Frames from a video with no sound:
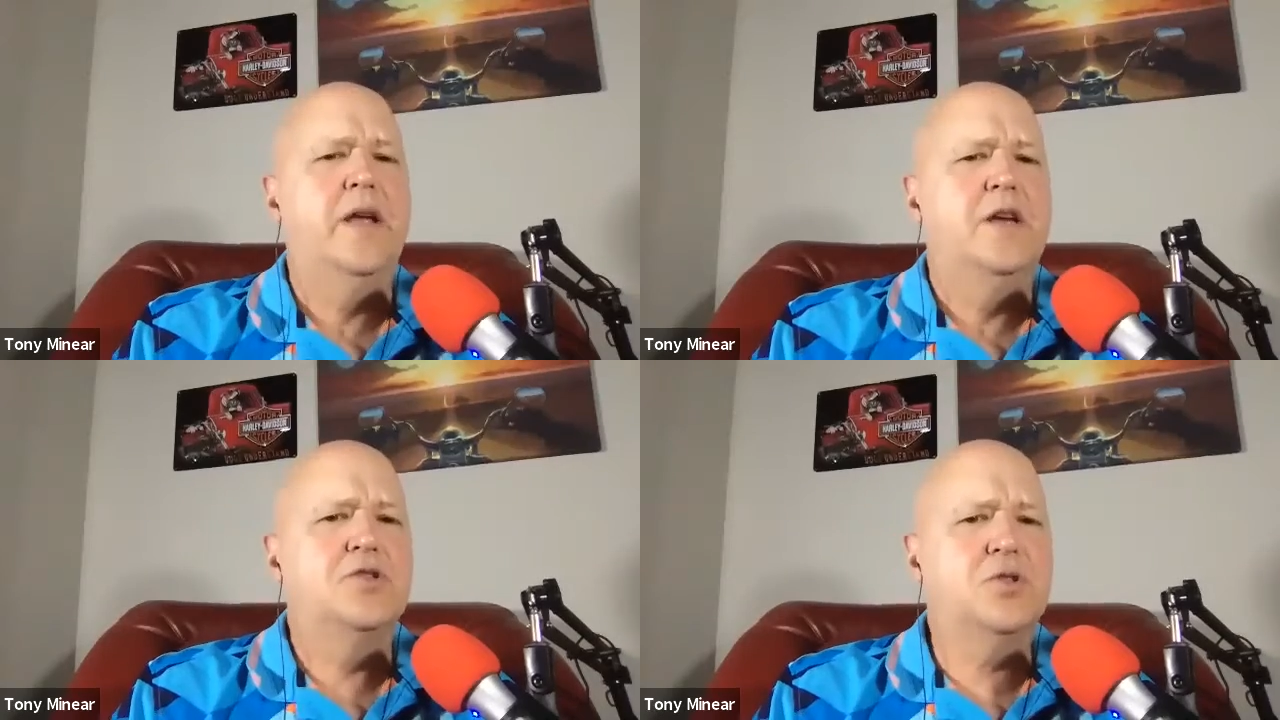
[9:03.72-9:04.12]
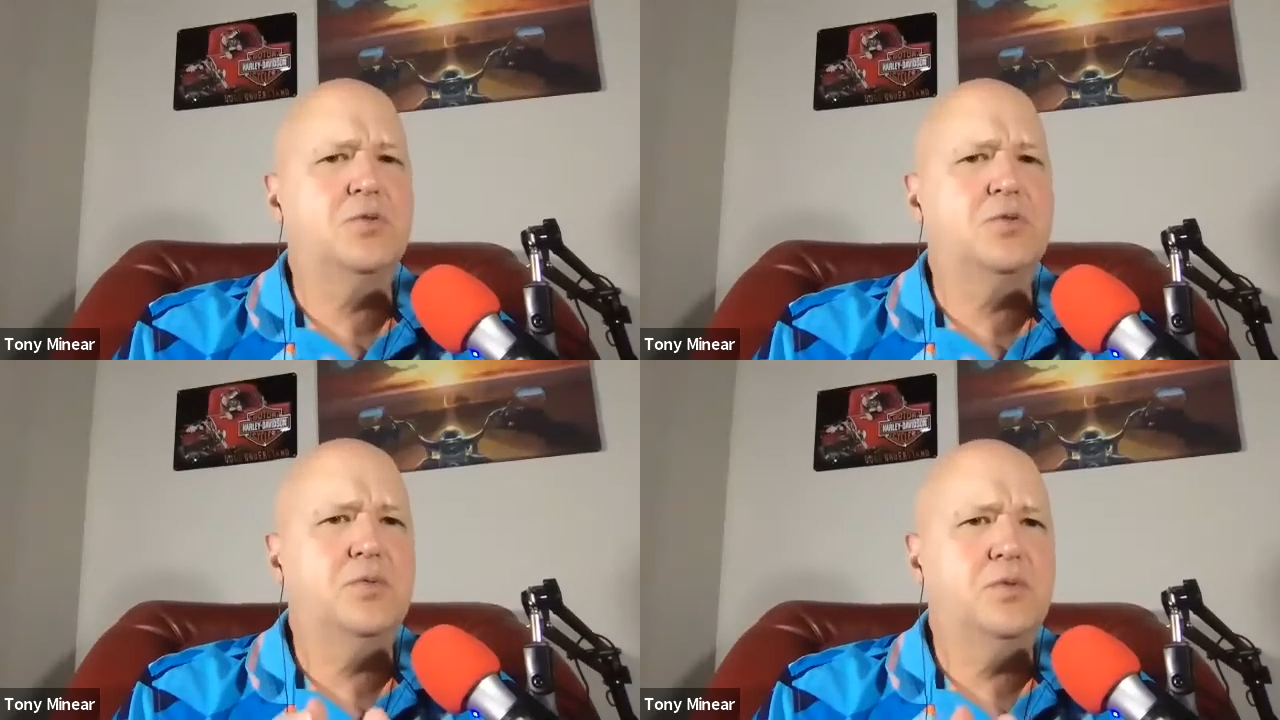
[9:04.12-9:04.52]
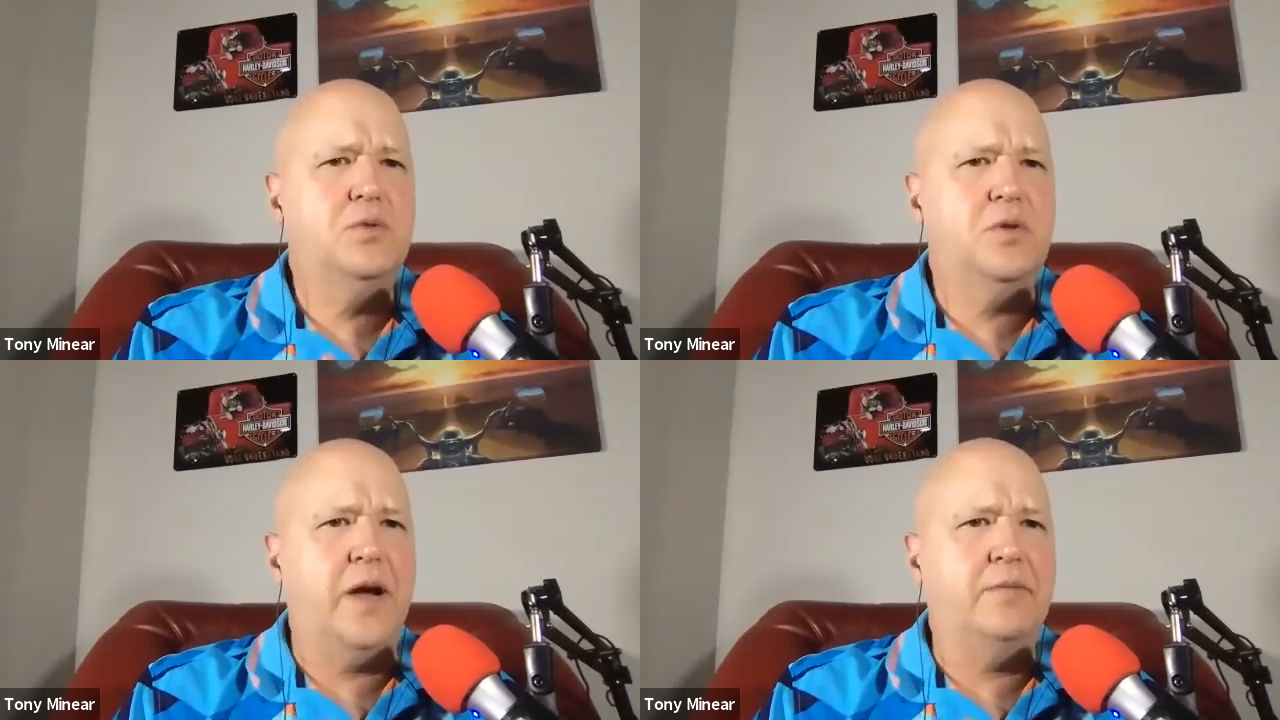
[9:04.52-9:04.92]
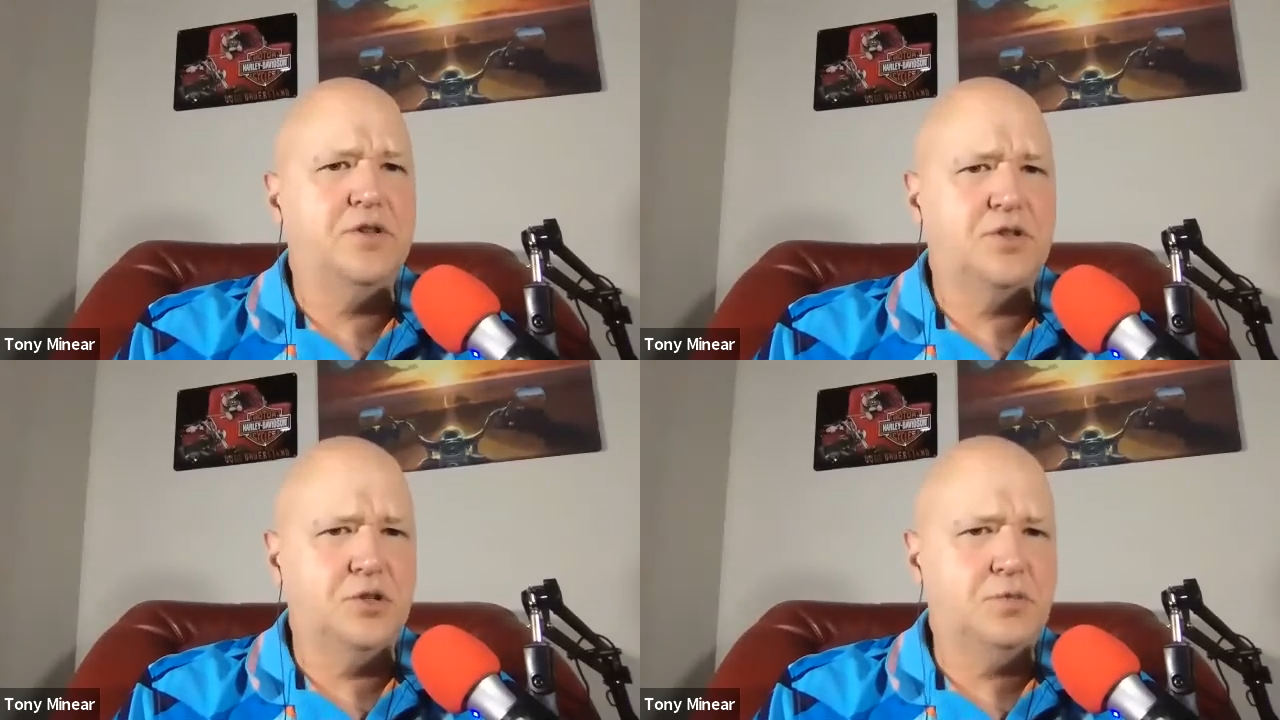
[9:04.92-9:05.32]
So I would
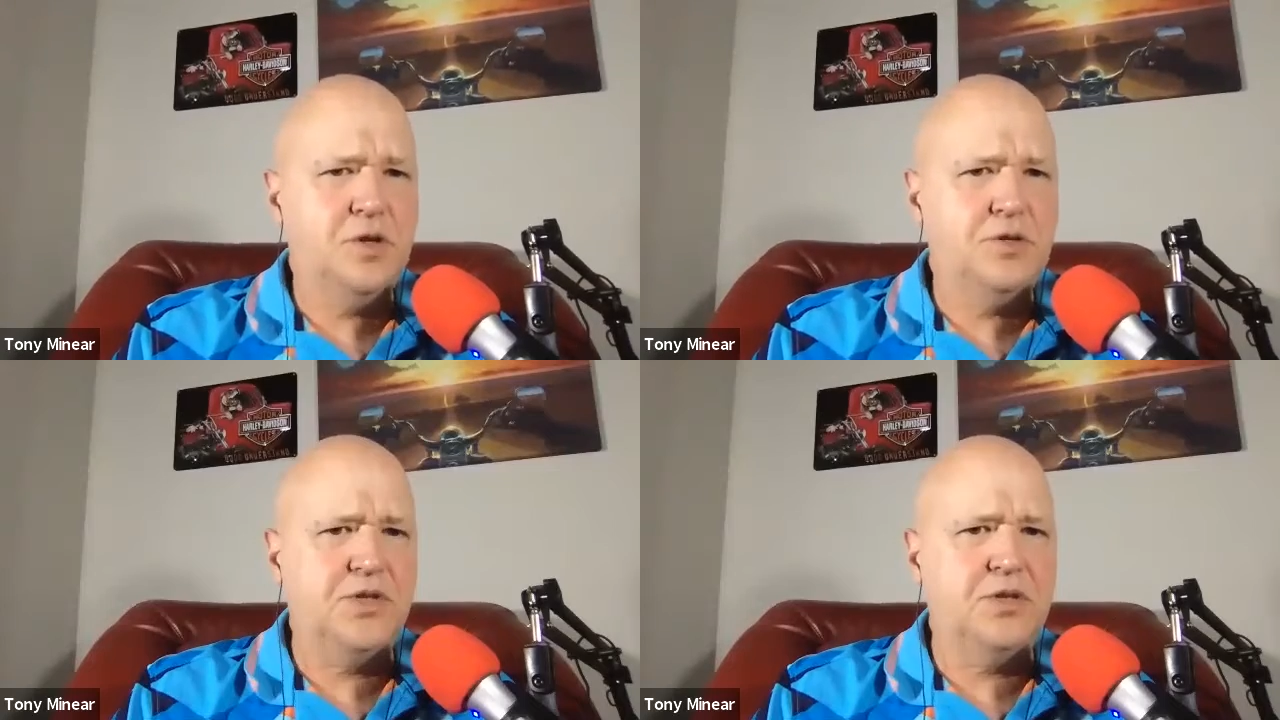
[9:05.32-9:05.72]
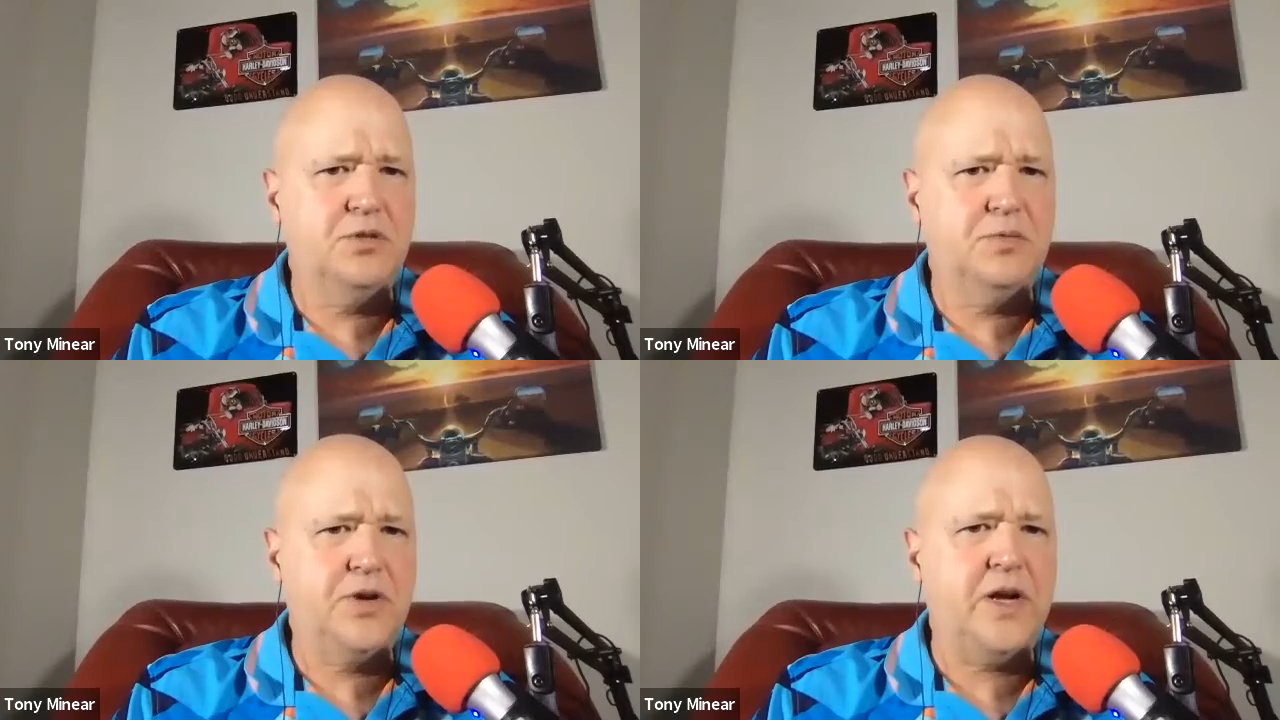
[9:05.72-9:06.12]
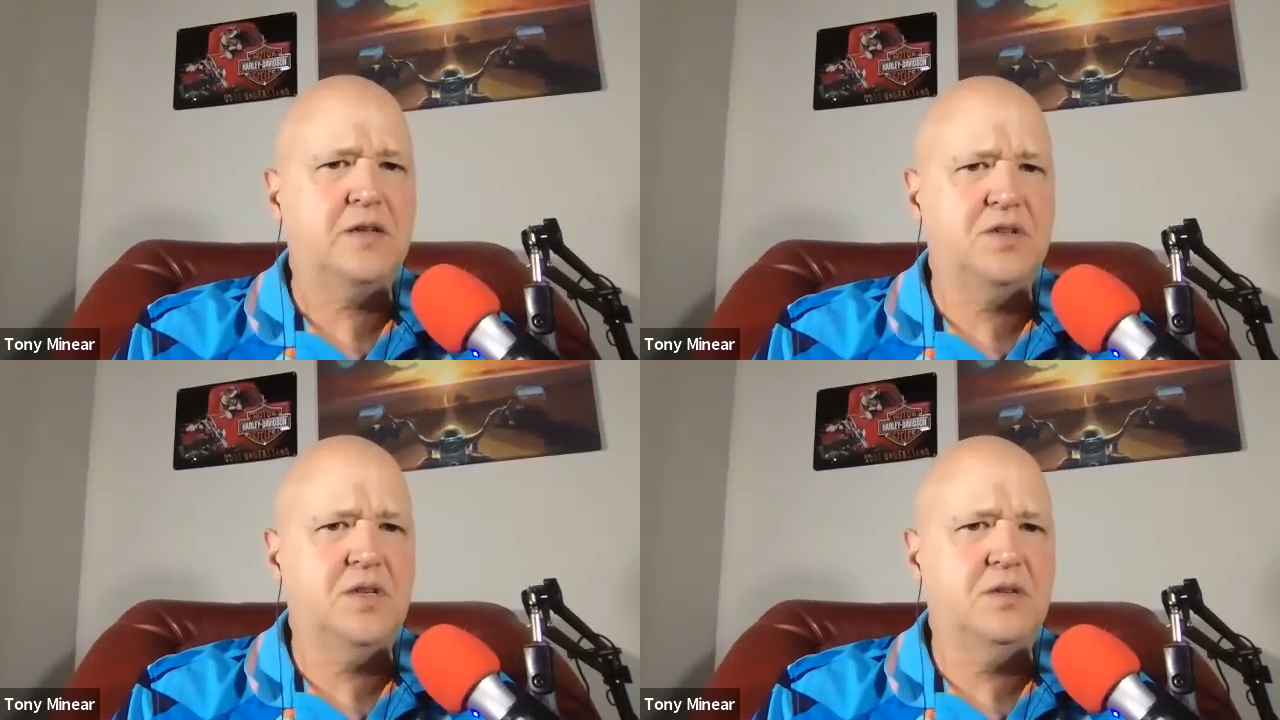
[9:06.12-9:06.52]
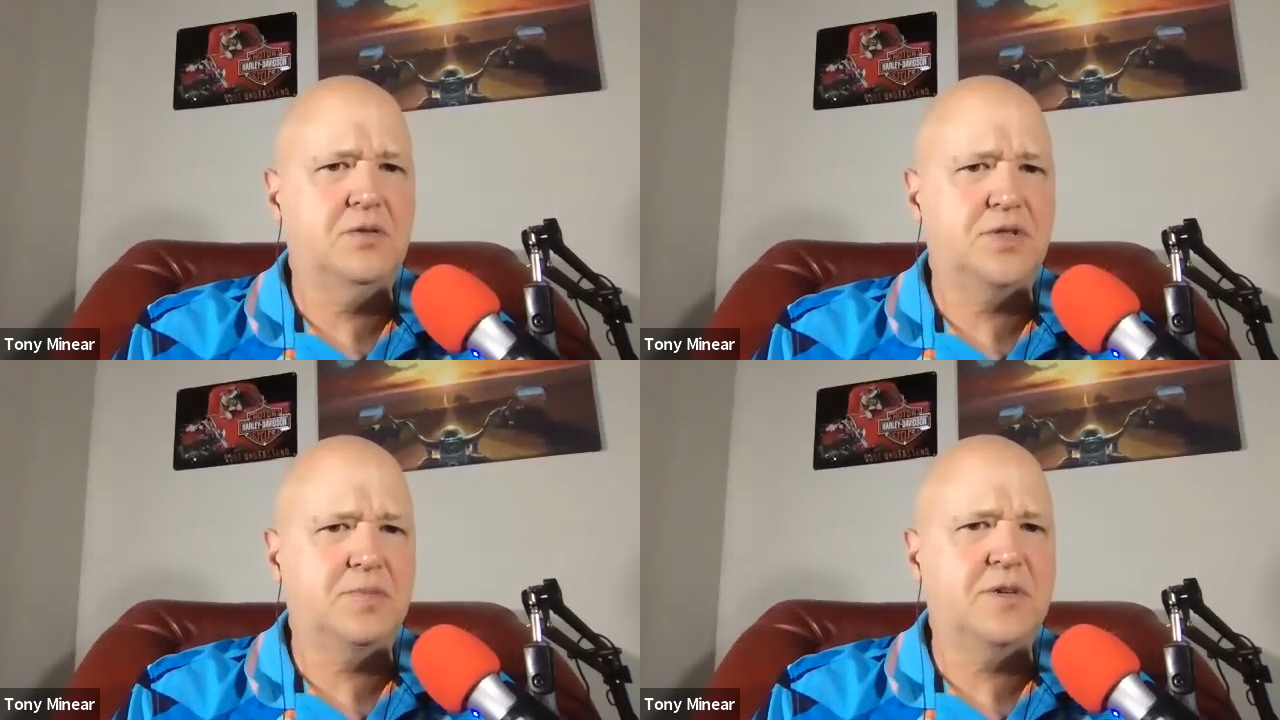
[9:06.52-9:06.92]
assume you're still practicing
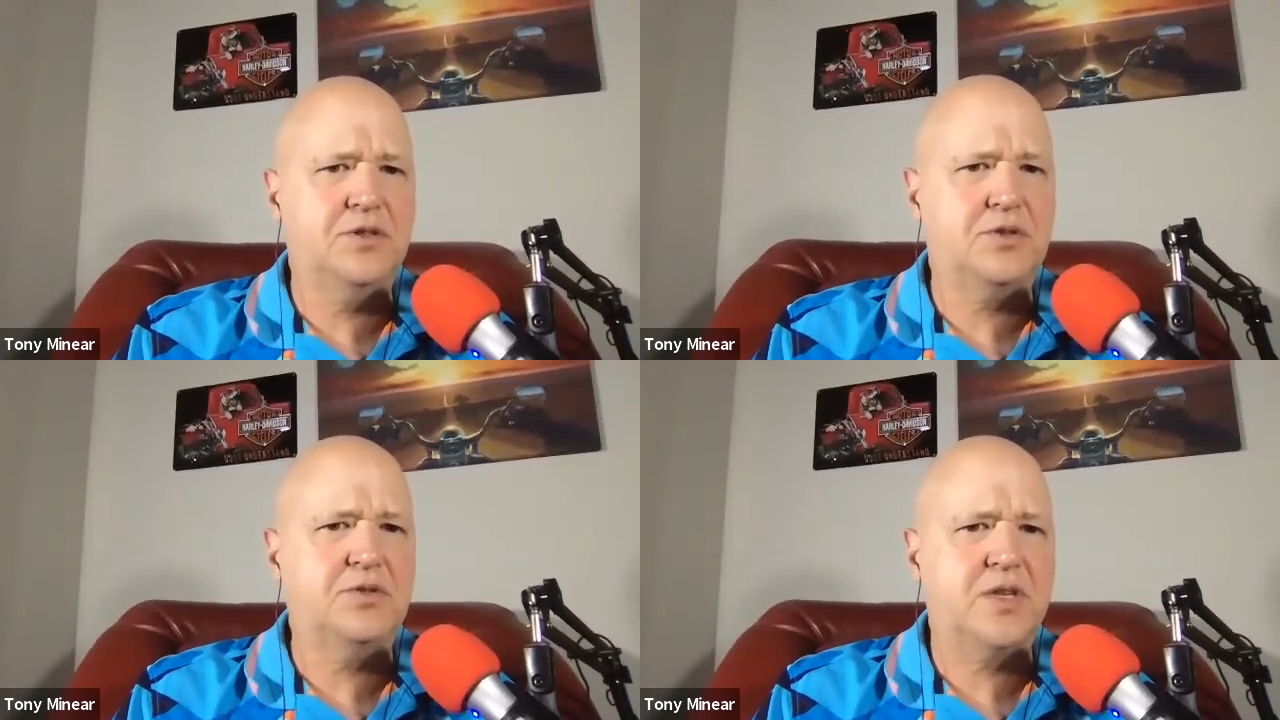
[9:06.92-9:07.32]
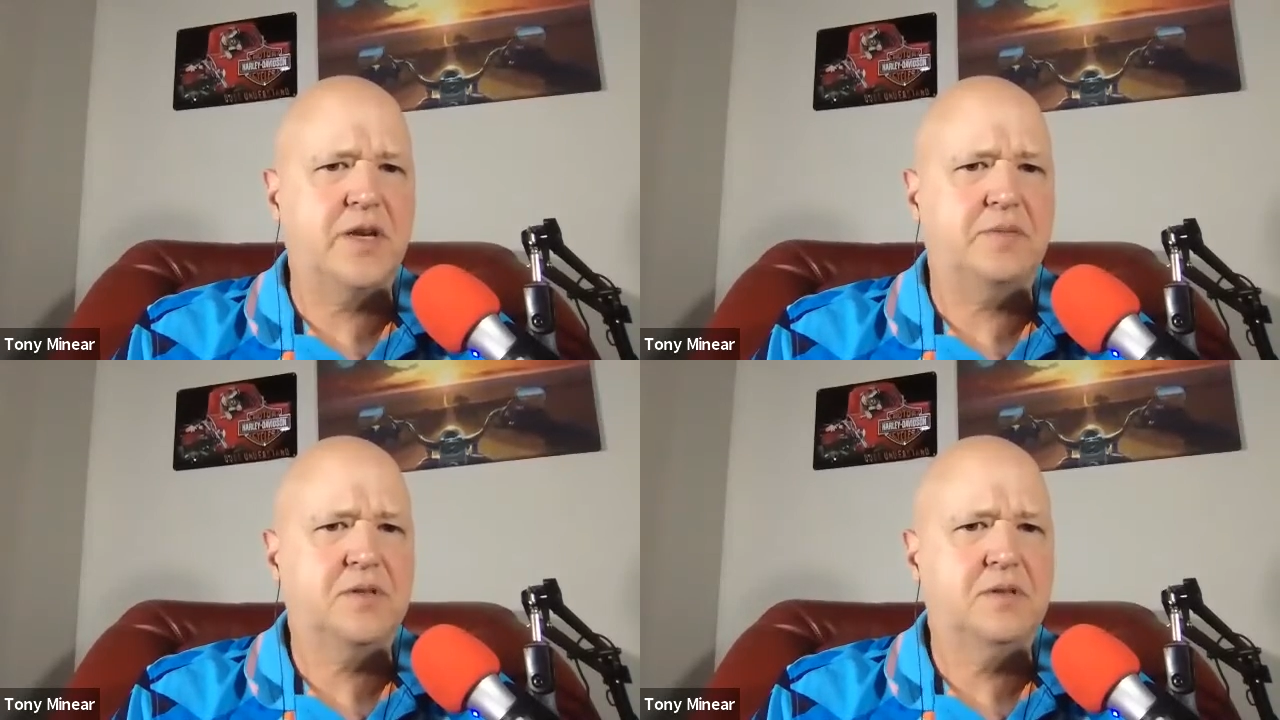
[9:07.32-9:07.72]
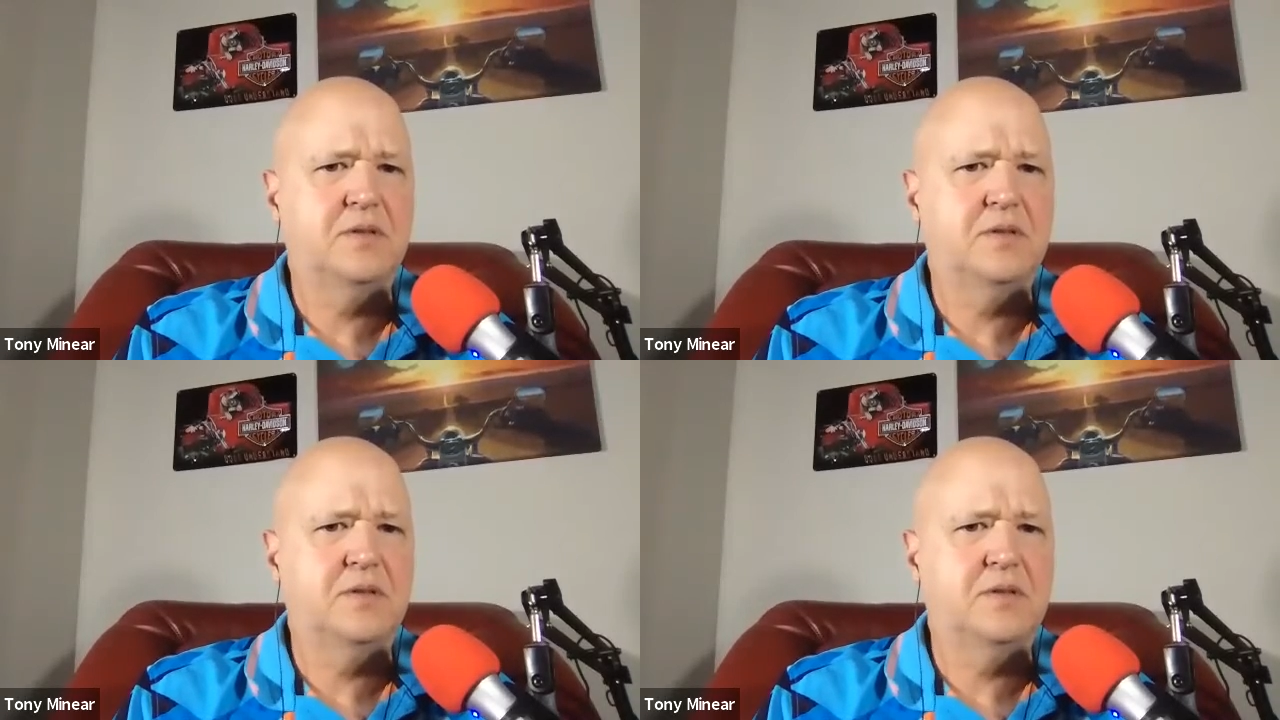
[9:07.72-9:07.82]
those spiritual steps.